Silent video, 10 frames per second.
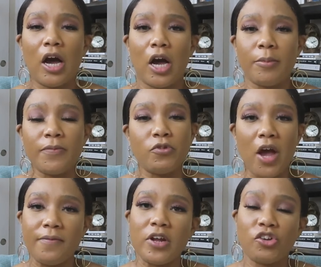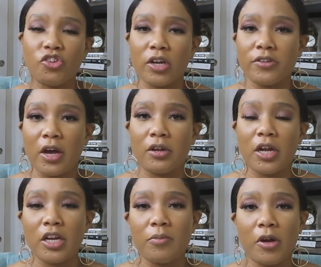Um, if you have not checked out
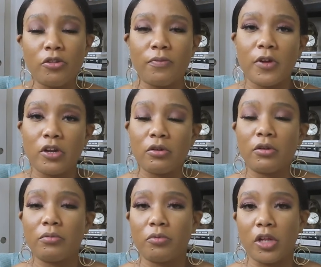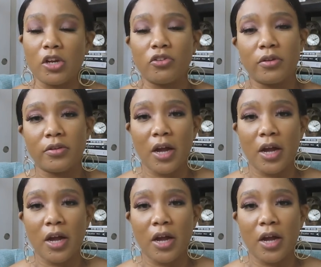any of my other videos related to